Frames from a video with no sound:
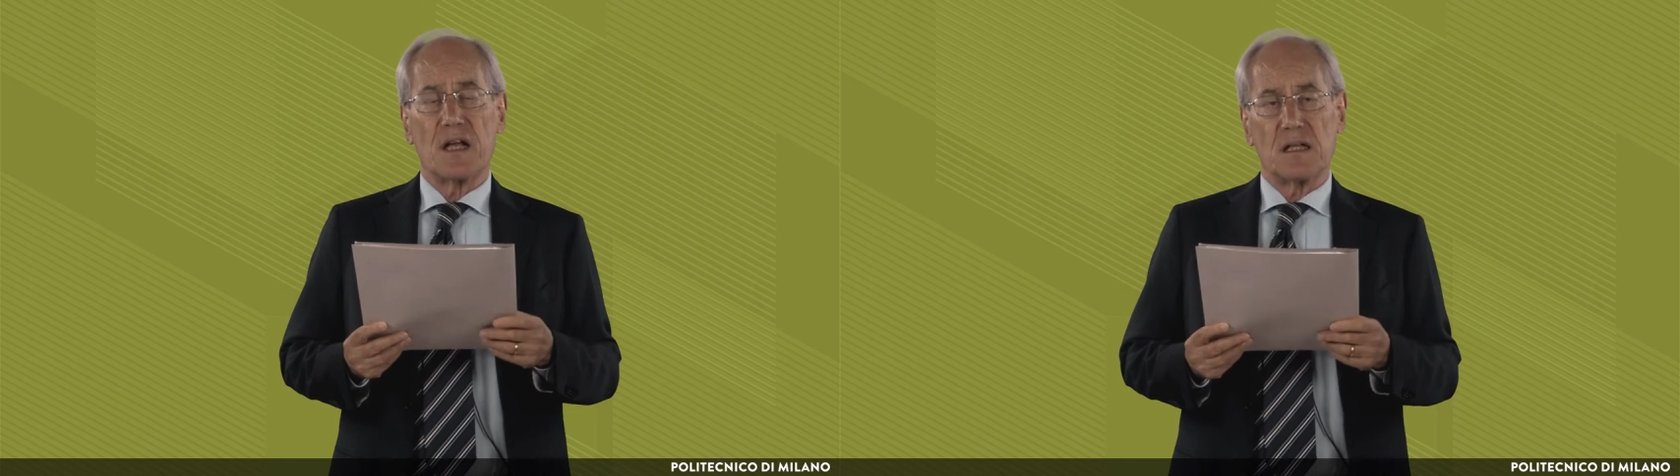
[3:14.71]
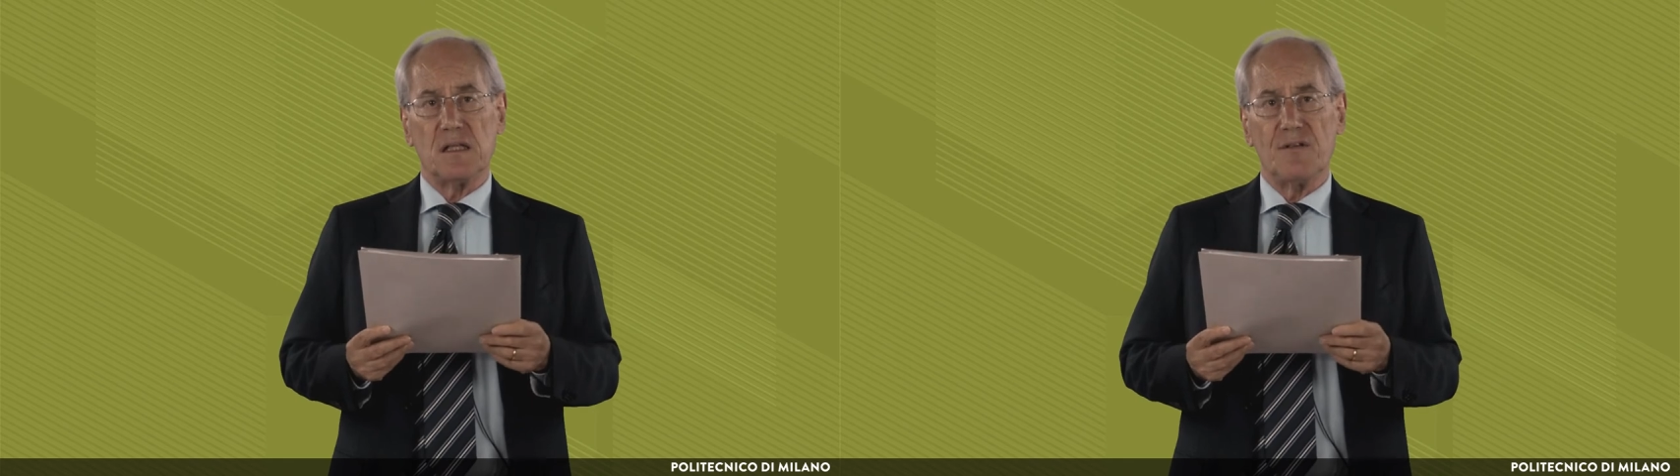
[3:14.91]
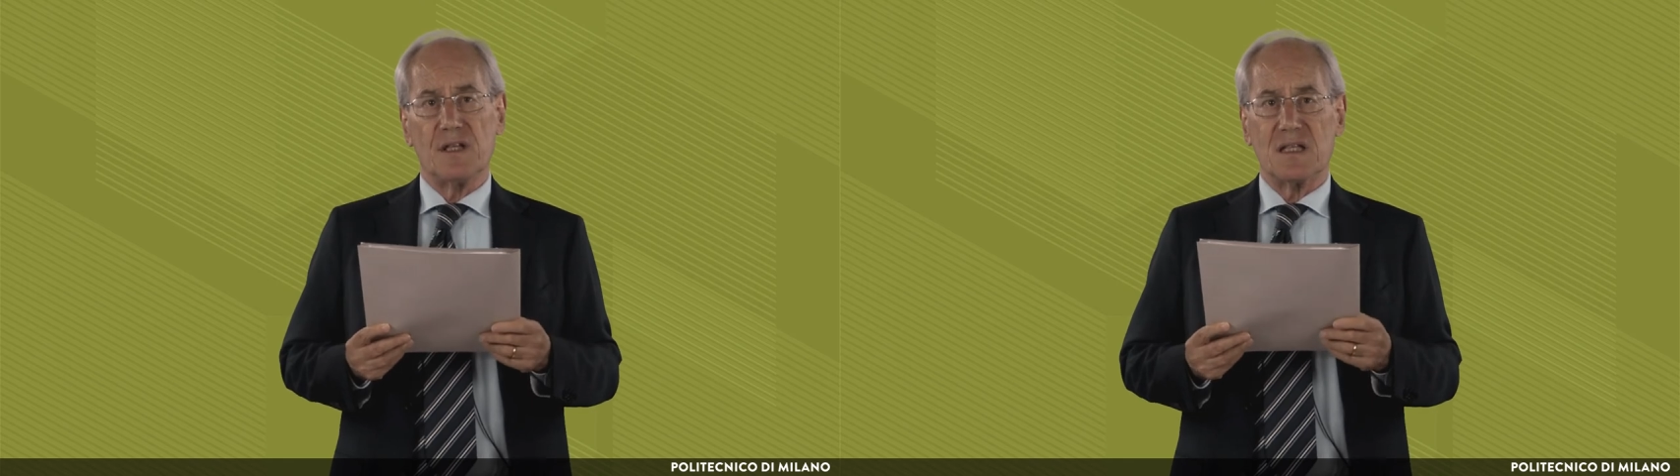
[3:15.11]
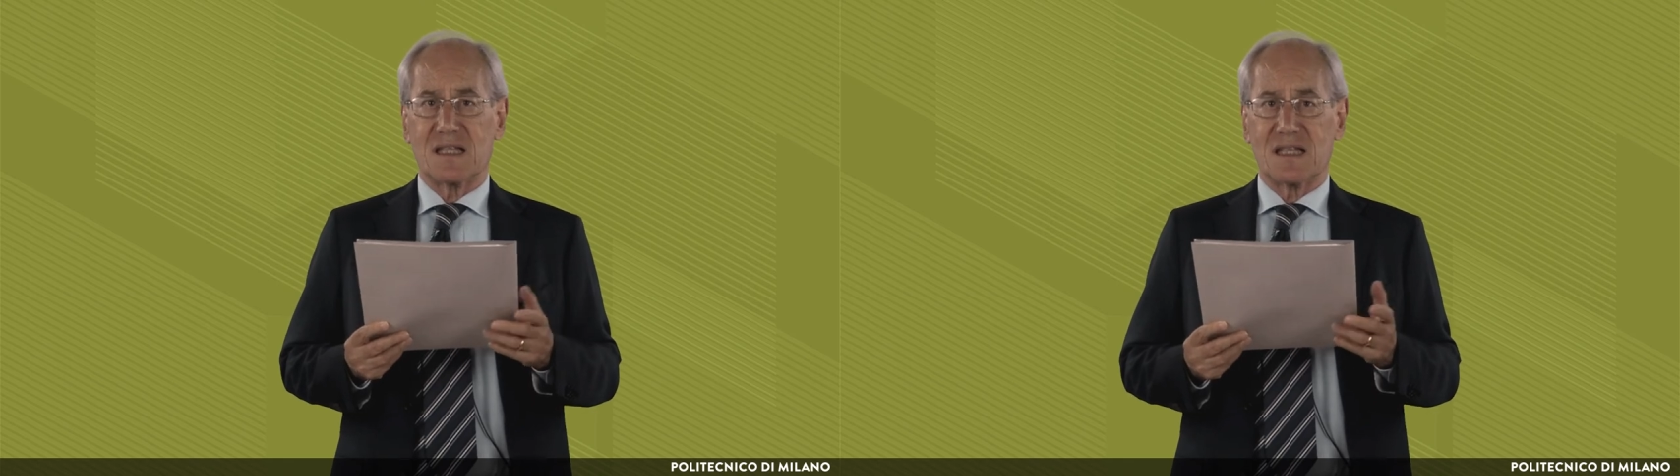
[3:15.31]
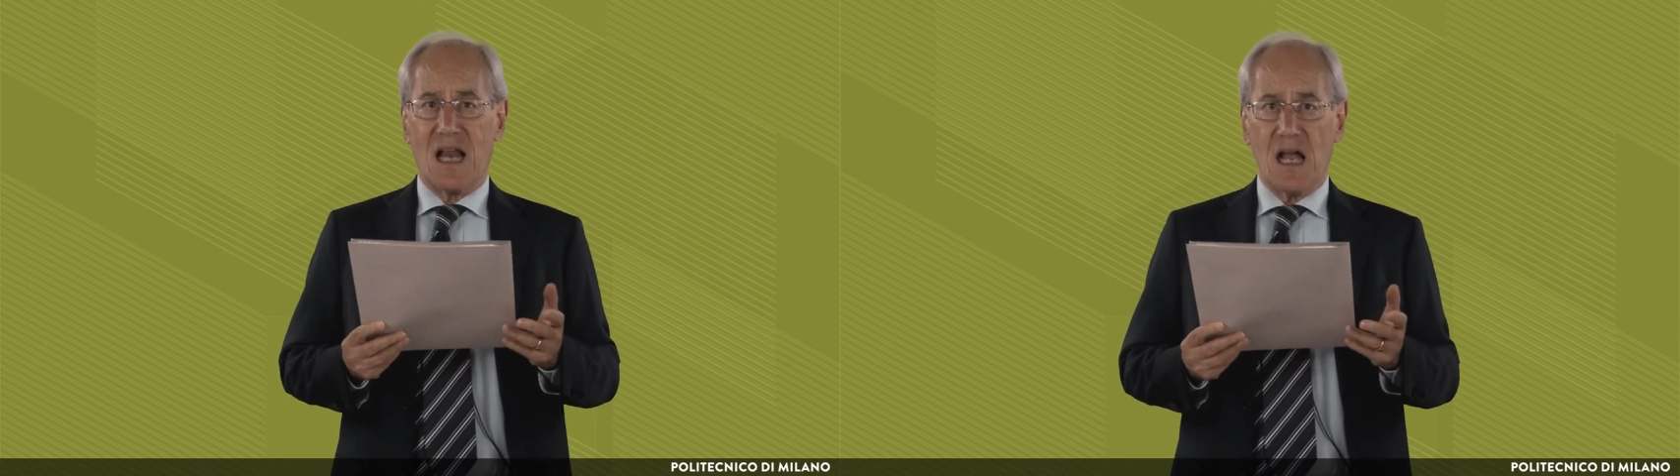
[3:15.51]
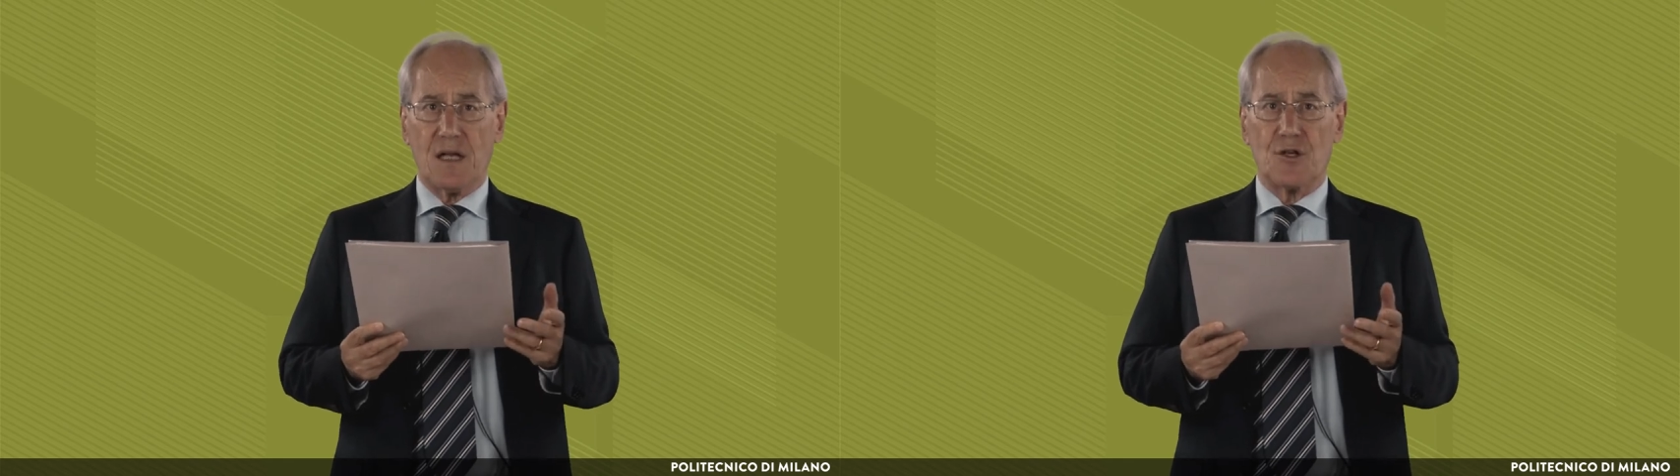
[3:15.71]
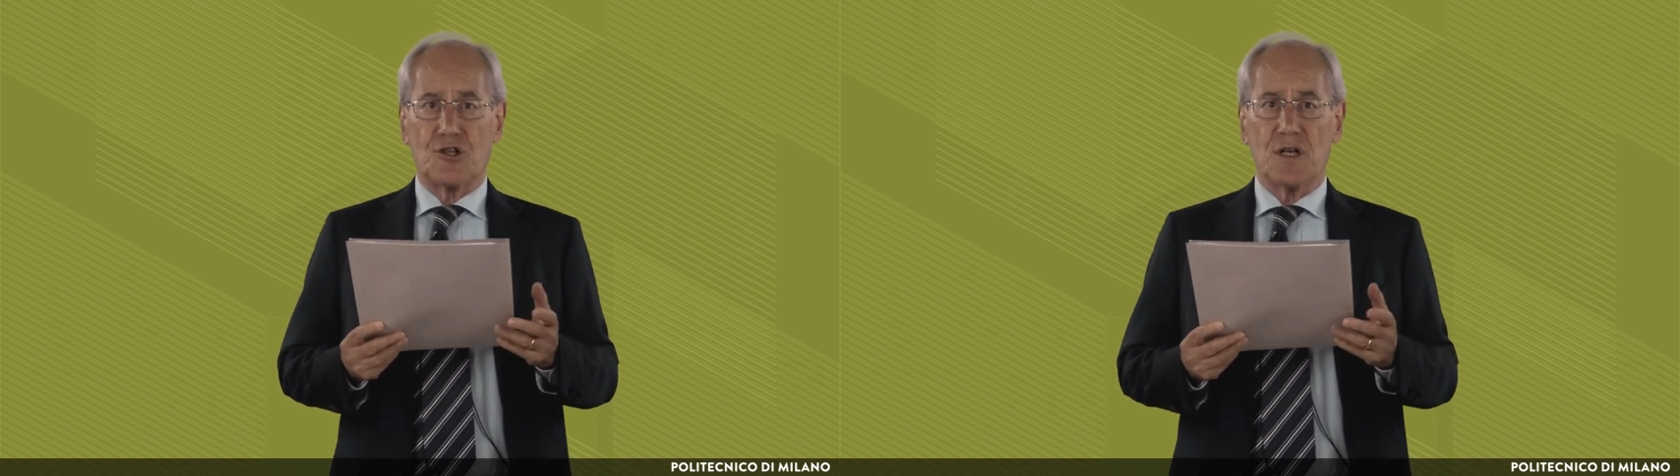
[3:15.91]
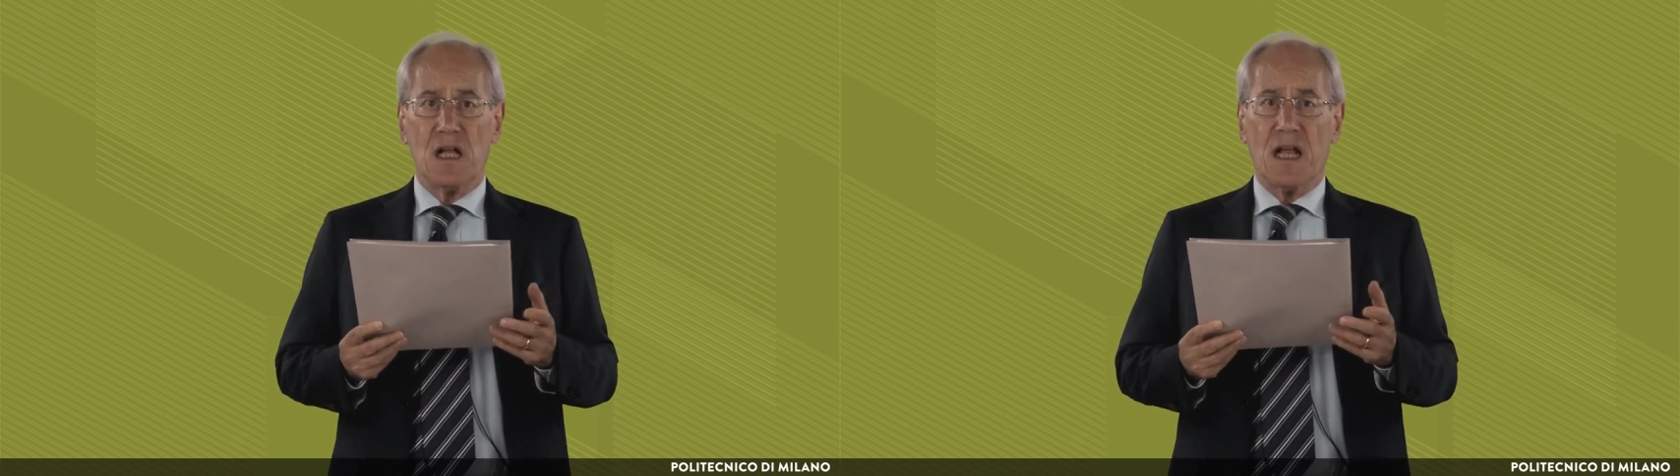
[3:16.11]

activity is sluggish